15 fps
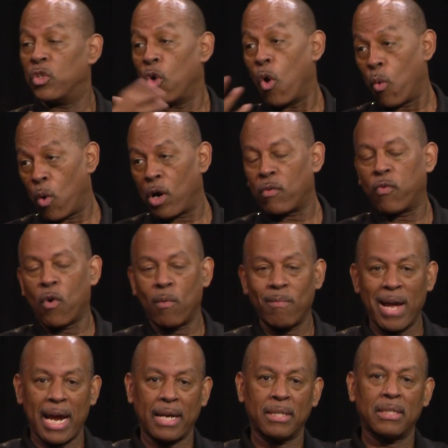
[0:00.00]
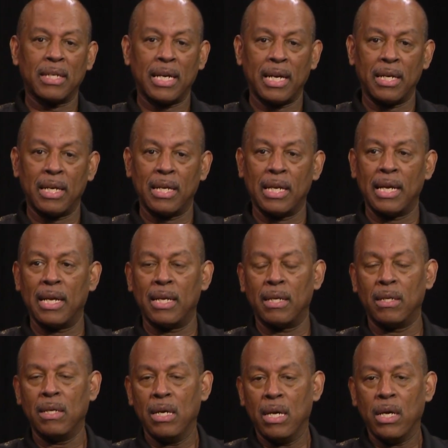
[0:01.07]
doing work for a magazine, and
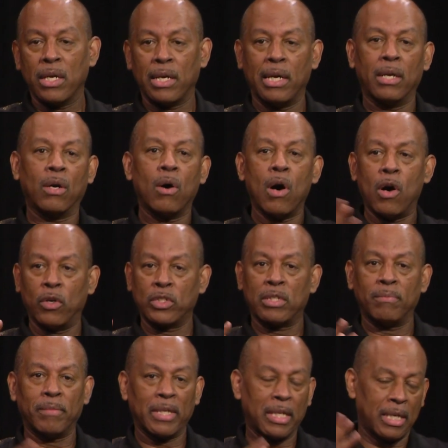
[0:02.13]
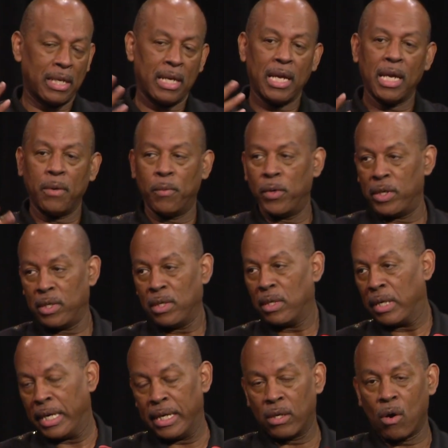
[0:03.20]
then, you know, ultimately he would
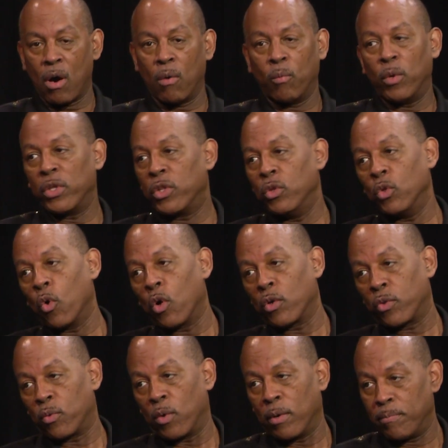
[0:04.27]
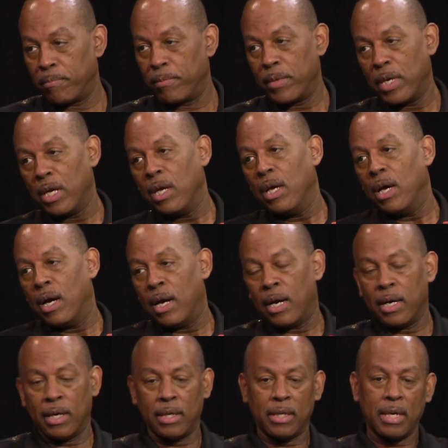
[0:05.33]
get on with Northrop. Mm-hmm.
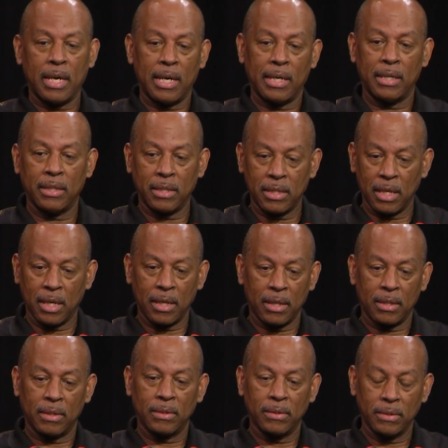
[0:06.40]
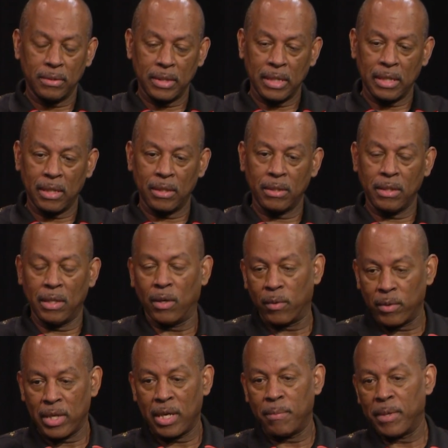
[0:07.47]
Uh, and, uh, uh, you know,
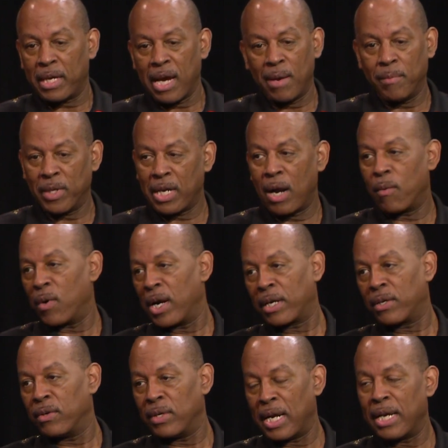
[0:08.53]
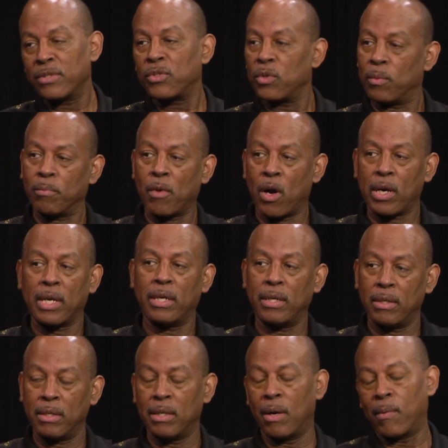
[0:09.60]
he became a director and that sort of
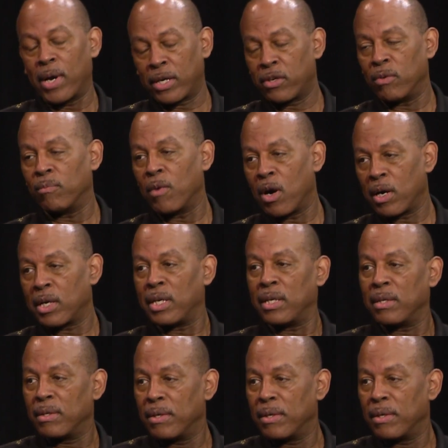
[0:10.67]
marketing, mm-hmm. director of marketing.